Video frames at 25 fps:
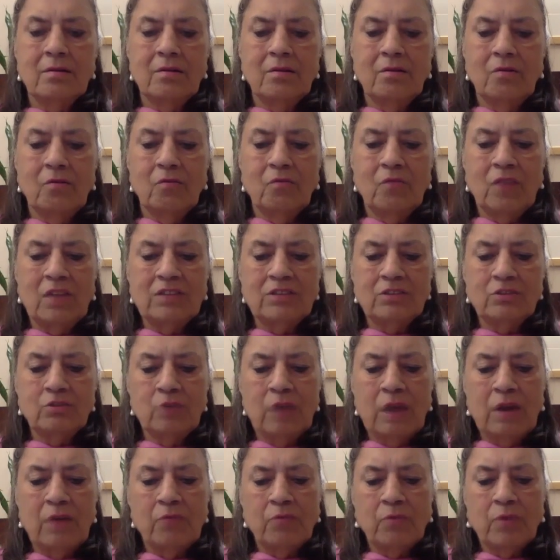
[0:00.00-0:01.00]
Once you
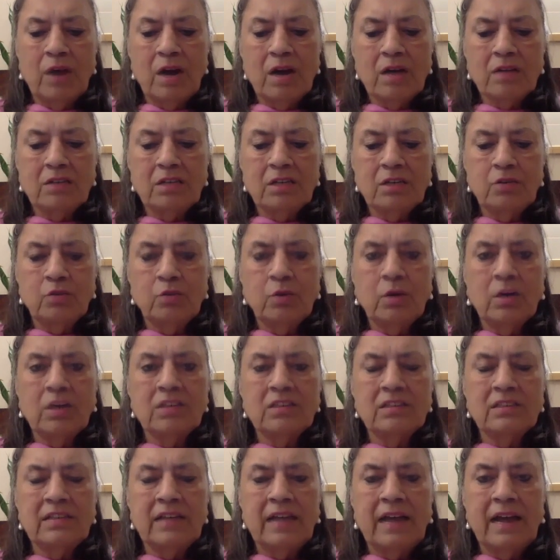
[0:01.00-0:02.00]
have worked
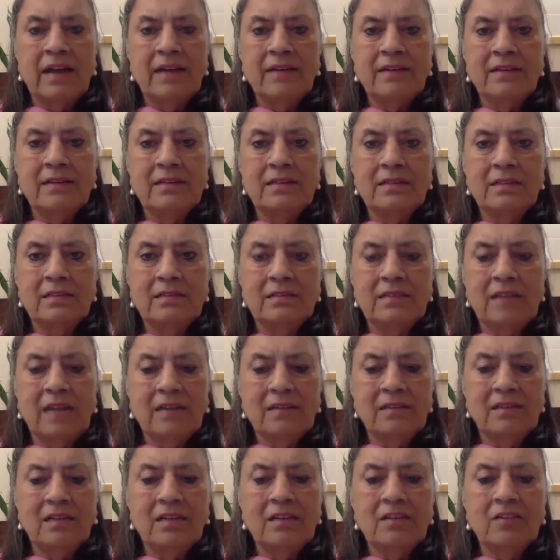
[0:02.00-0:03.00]
towards that,
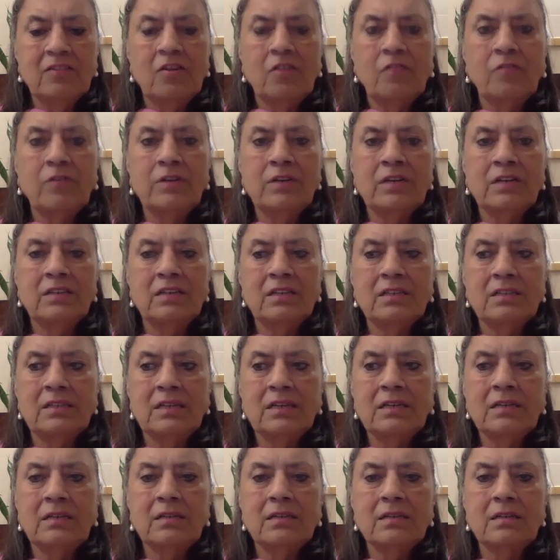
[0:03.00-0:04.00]
then think of another
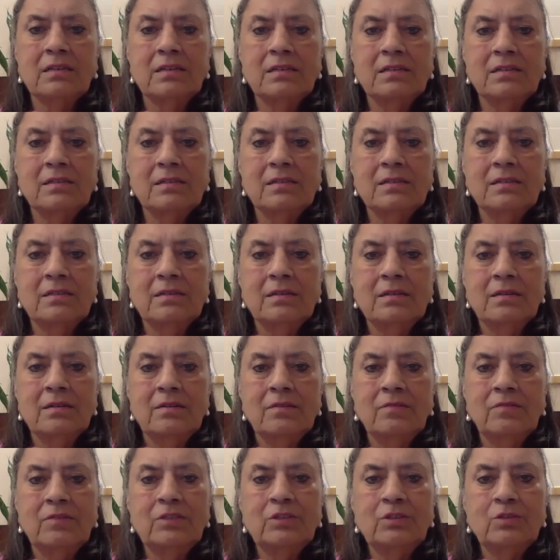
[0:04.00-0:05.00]
thing
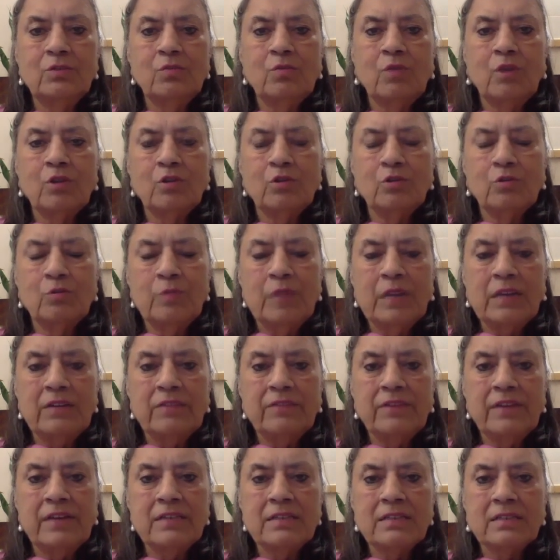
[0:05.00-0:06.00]
which you want to
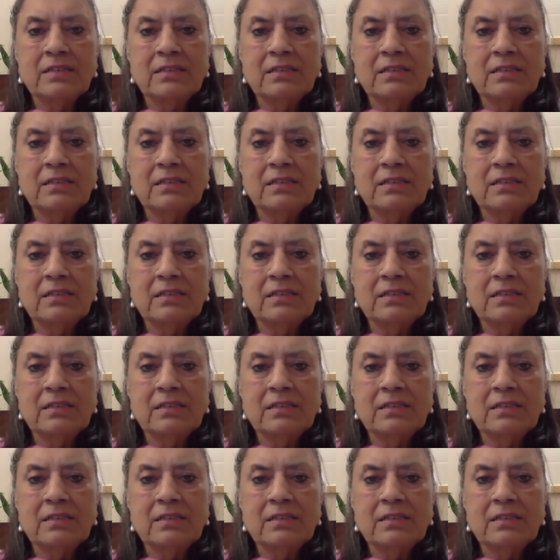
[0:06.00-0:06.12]
manifest.